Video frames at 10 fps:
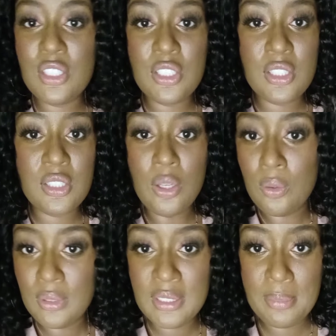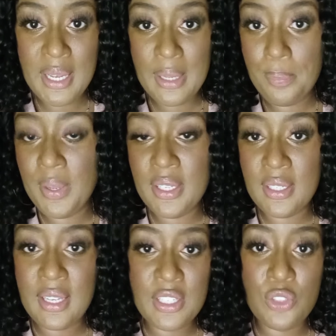is solely my
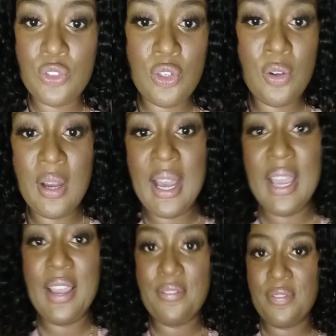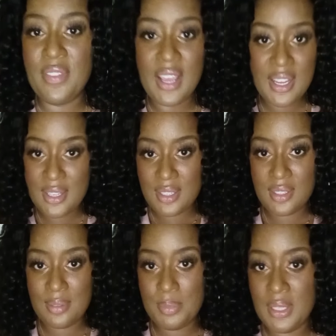opinion. As you know, I have not
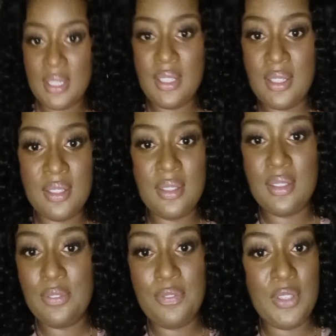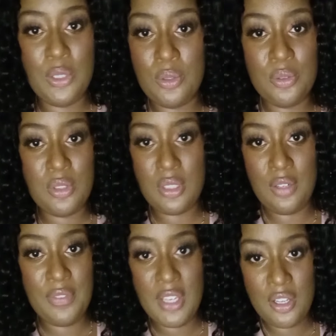been in the, the field
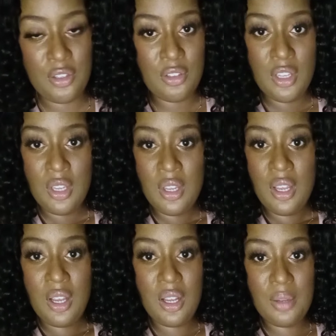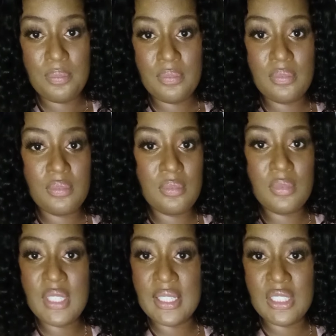of nail um,
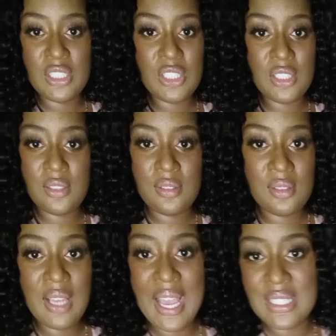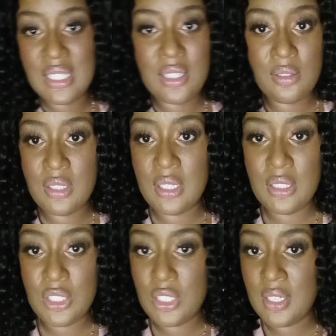technician as a nail
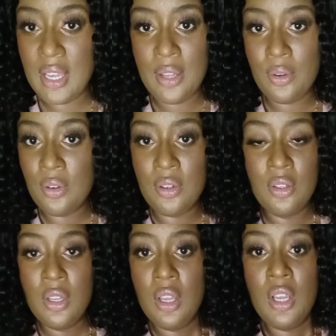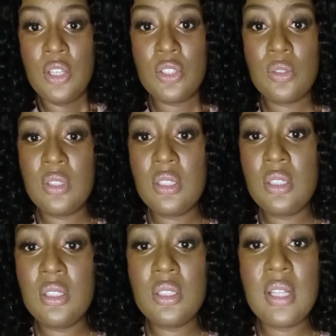technician at all. So this
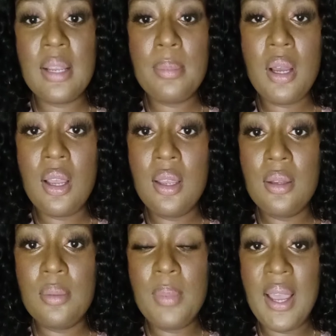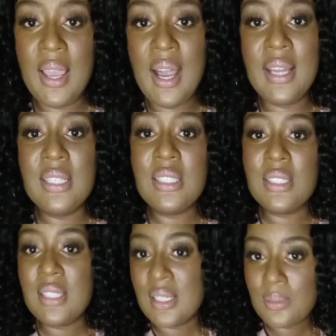is just like my my honest
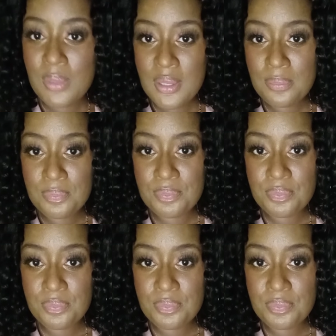assessment,